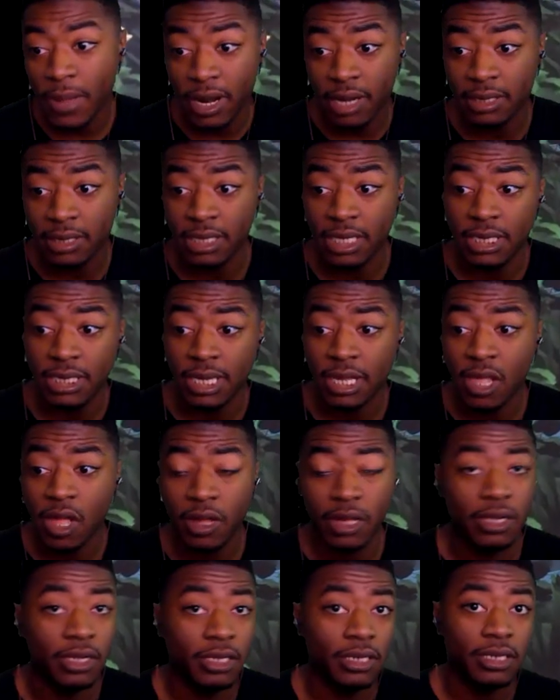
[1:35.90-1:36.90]
of detail on
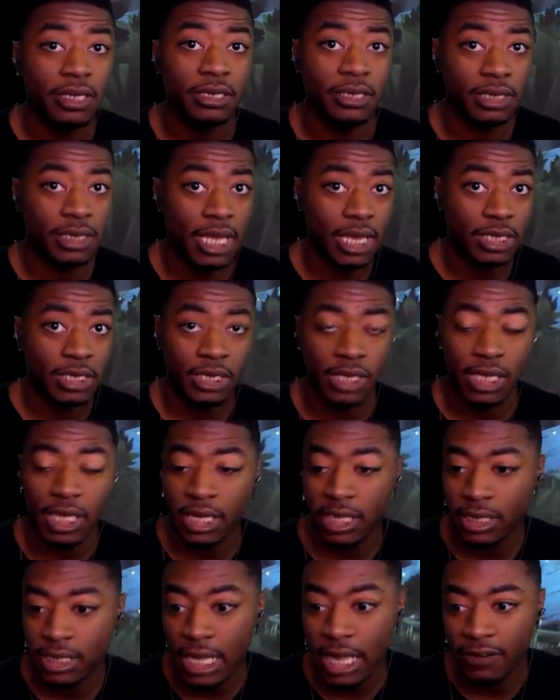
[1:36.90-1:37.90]
Klee's is actually
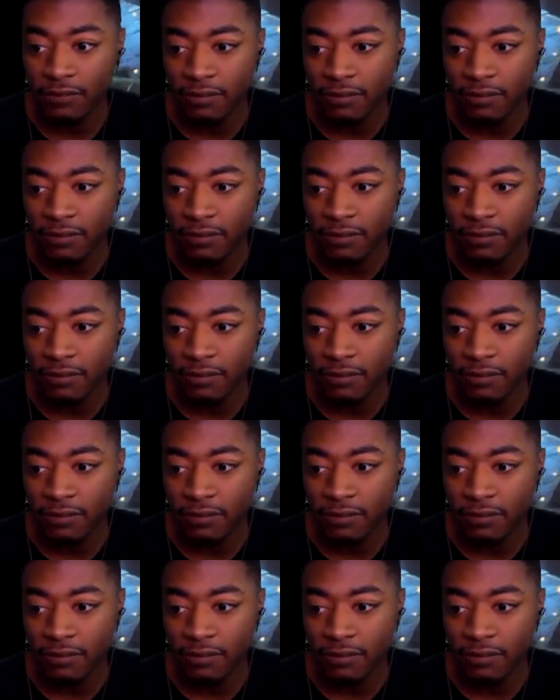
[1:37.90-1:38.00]
like kind of